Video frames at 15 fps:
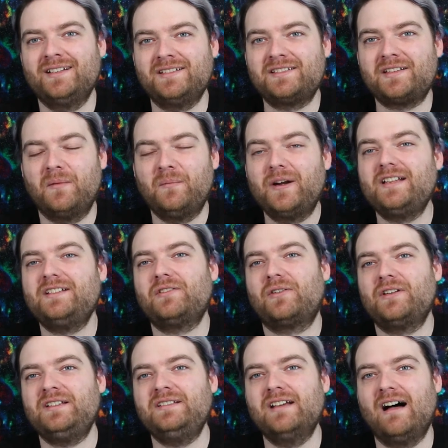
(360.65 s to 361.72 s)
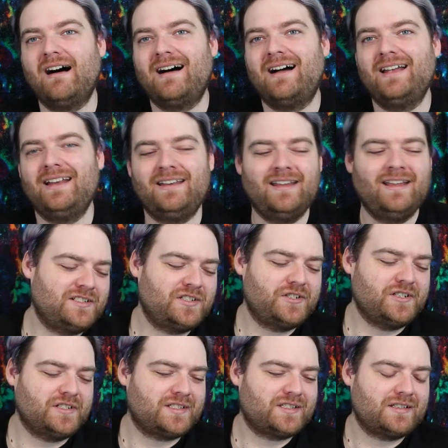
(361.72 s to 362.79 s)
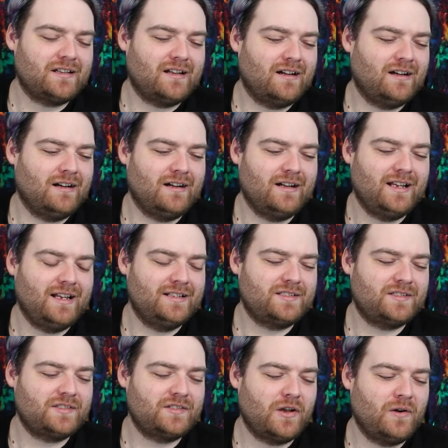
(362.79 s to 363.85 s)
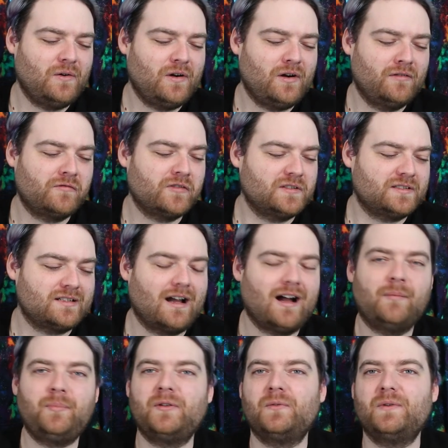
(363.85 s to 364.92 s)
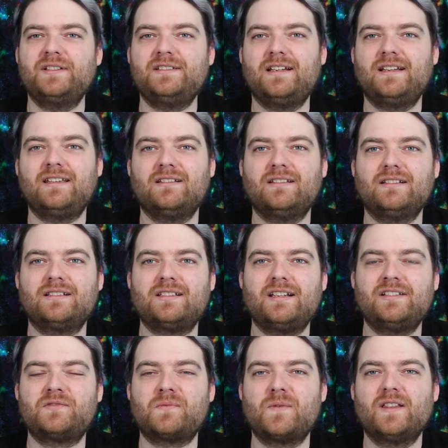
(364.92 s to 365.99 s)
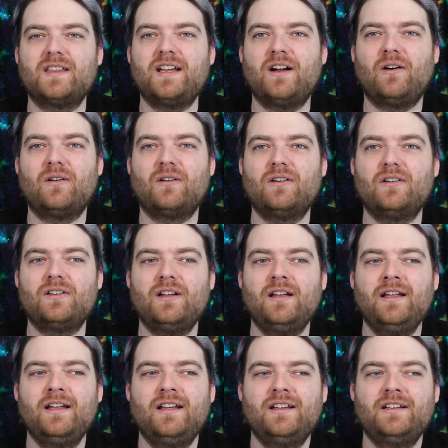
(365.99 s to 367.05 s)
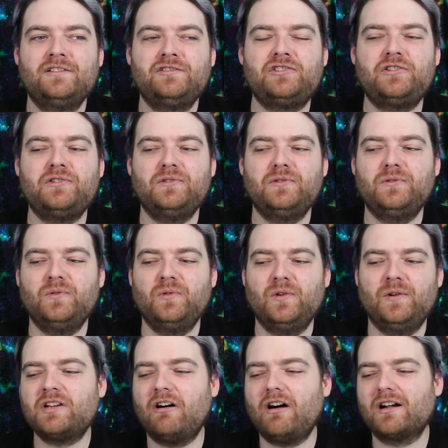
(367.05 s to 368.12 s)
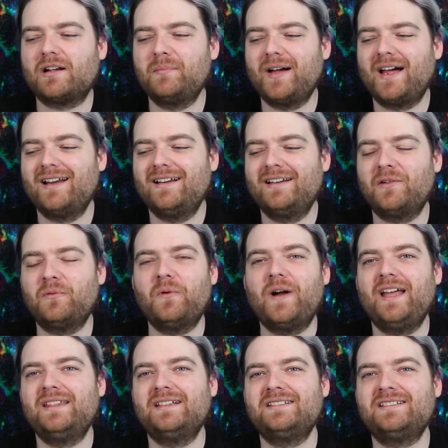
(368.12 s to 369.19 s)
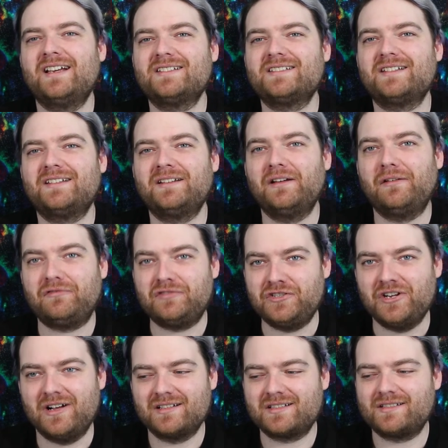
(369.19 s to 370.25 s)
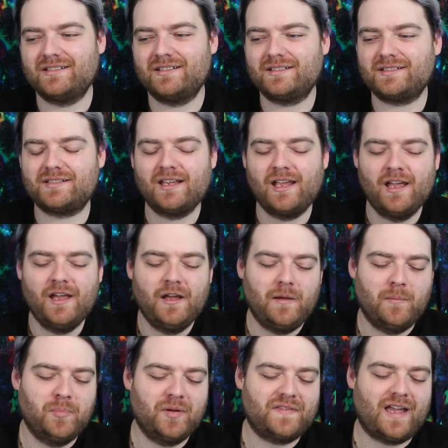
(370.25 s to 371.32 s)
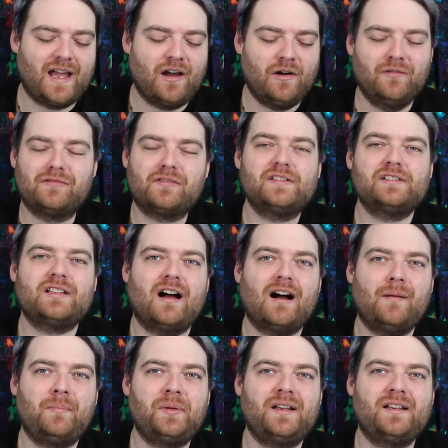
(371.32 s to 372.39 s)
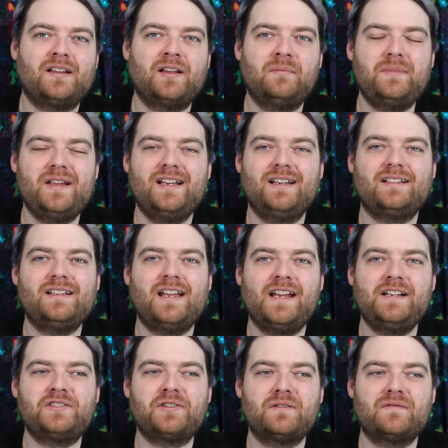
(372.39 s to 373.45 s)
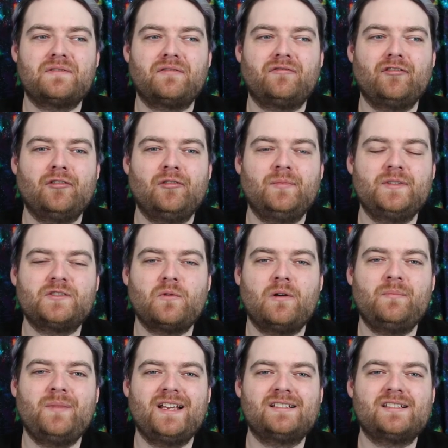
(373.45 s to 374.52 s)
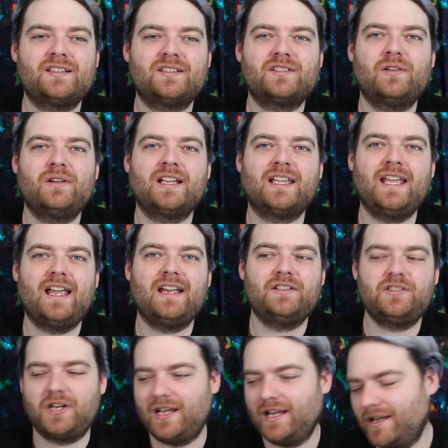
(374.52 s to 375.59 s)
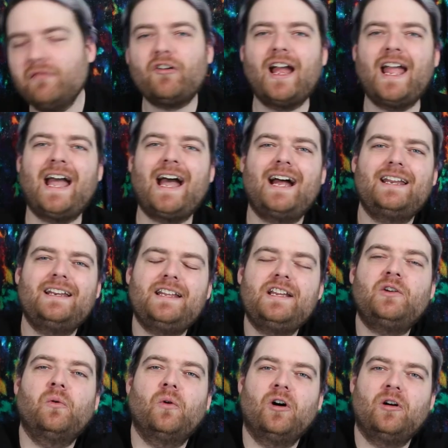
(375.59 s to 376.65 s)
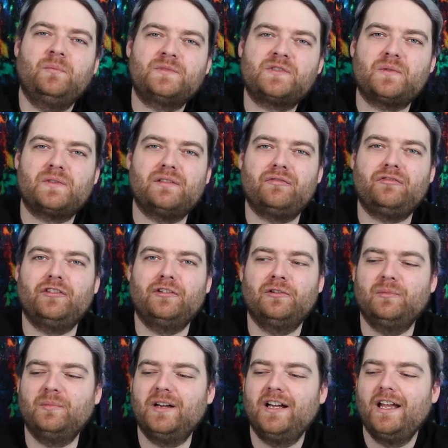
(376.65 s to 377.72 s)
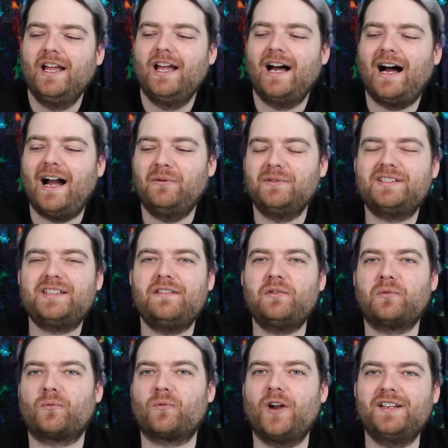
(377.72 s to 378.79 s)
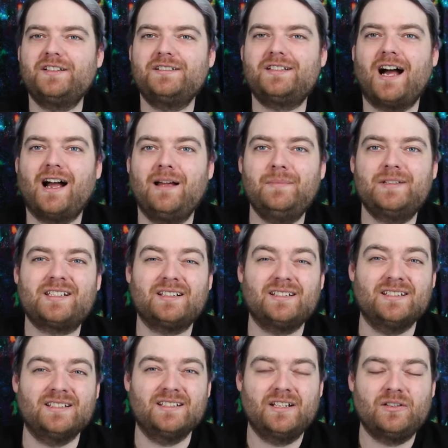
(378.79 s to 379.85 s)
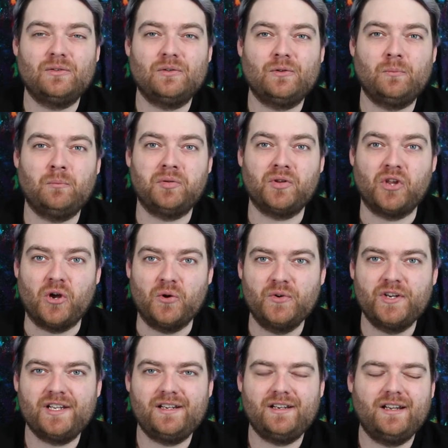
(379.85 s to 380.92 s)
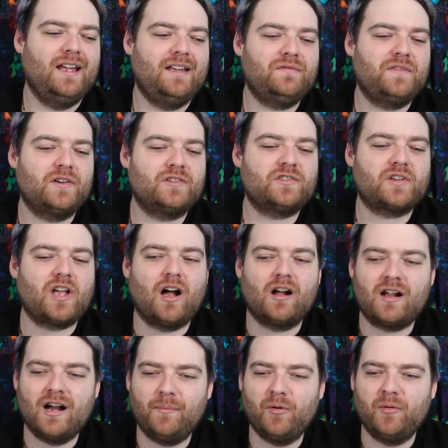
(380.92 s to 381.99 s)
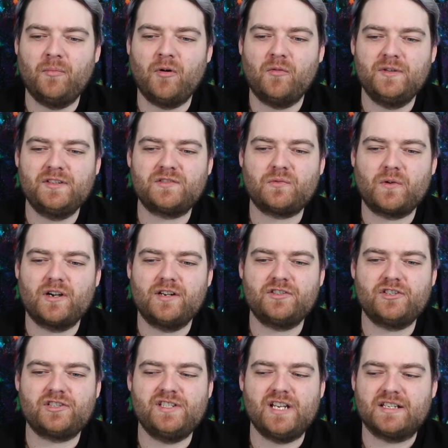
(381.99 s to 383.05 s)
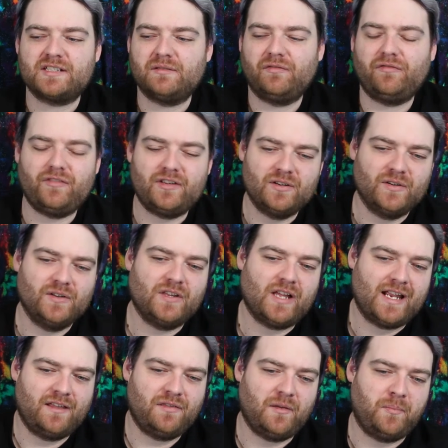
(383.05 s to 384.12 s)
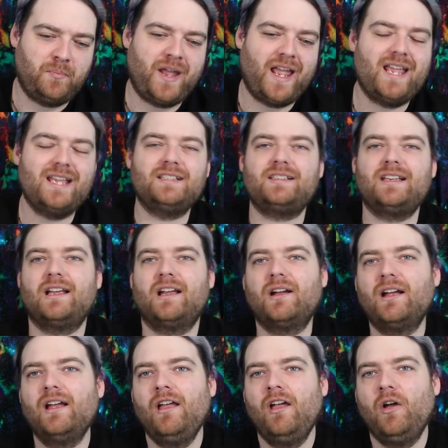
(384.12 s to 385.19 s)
and somebody's already died. It's just, it's so over the top and ridiculous. It's really hard to talk about it in a way that does it enough justice. But that over the top and comedic nature of the film is what makes it so engaging. If I had any qualms with the film, I would say the runtime is a little bloated. There's a couple moments where it just doesn't feel like the pacing